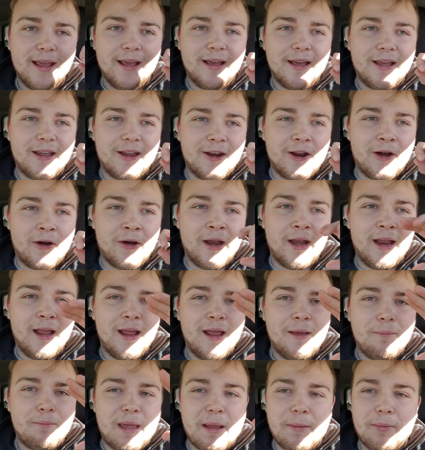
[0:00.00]
You know what?
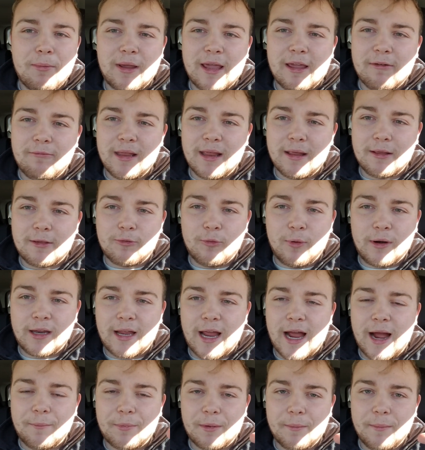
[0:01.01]
People give me this one
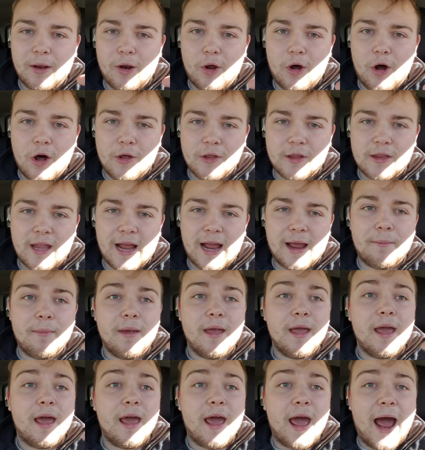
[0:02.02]
compliment all the time.
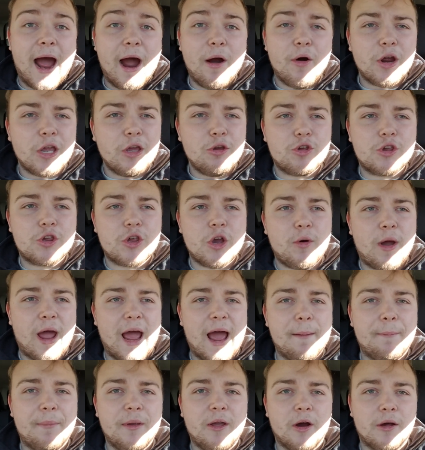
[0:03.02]
How are you so
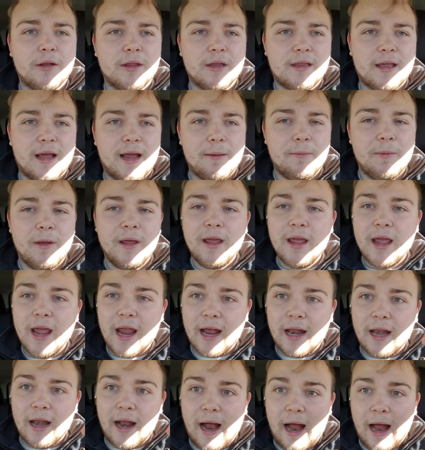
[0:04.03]
happy all the time?
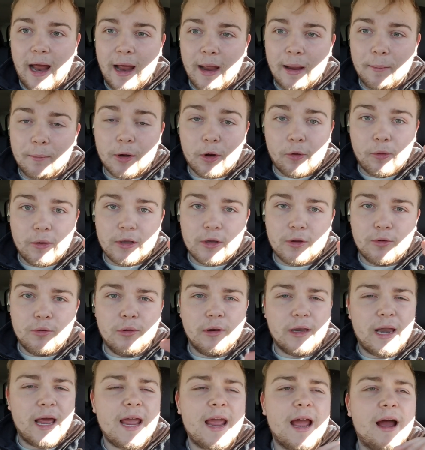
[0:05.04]
And I'm going to
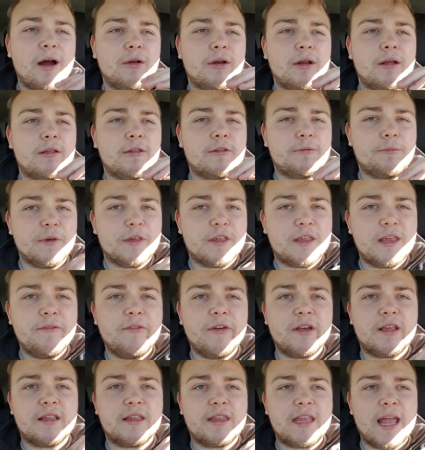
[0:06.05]
lay out specific
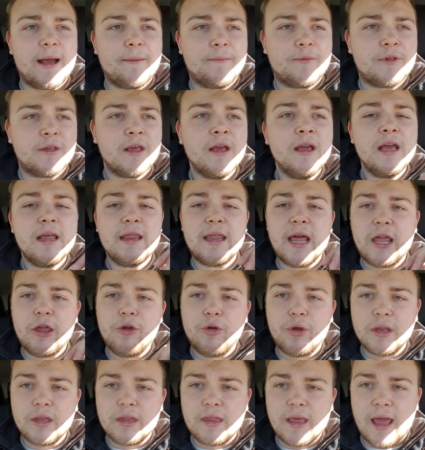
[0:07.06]
steps that you
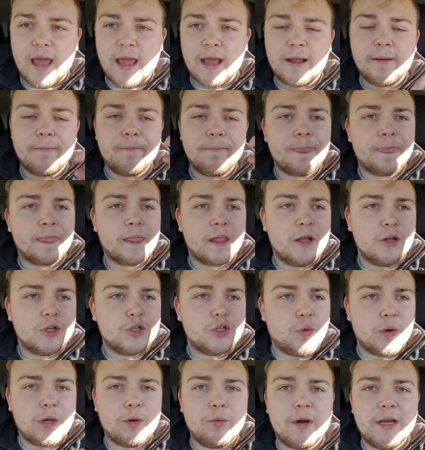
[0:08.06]
can take,
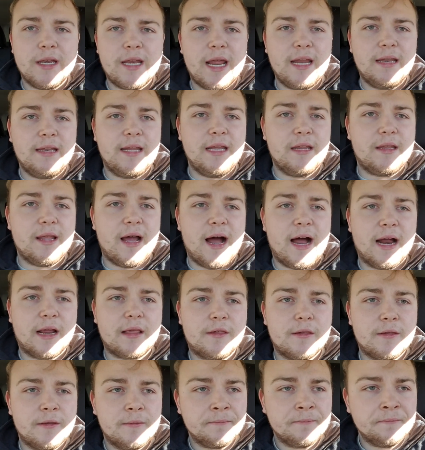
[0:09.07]
21-day
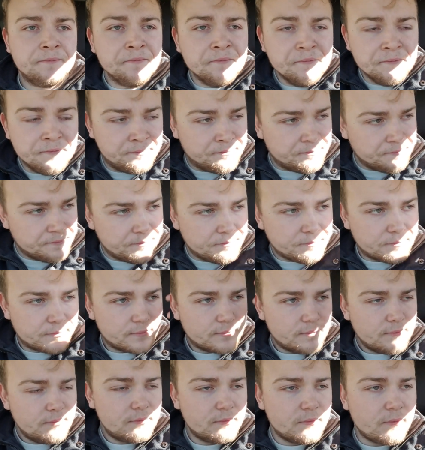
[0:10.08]
detox,
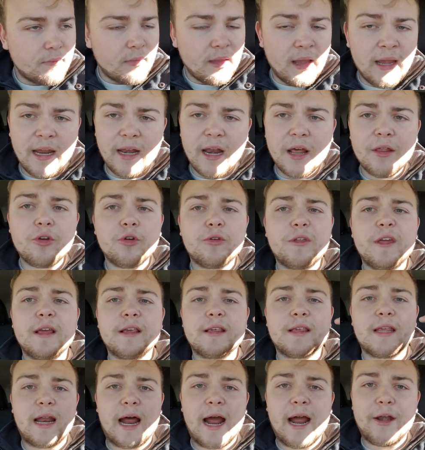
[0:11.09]
and other things
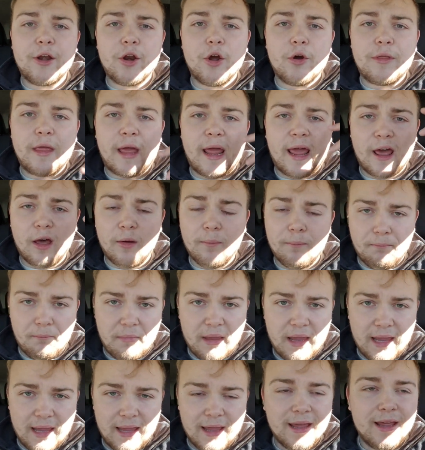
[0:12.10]
that I know that help
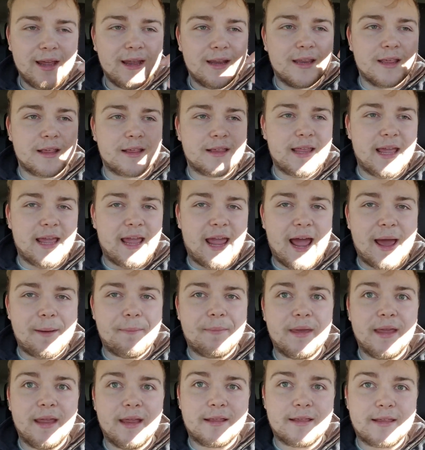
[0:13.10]
me to stay
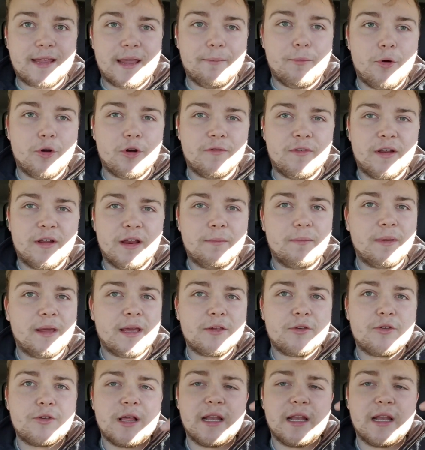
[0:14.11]
happy and stay motivated. Because there's a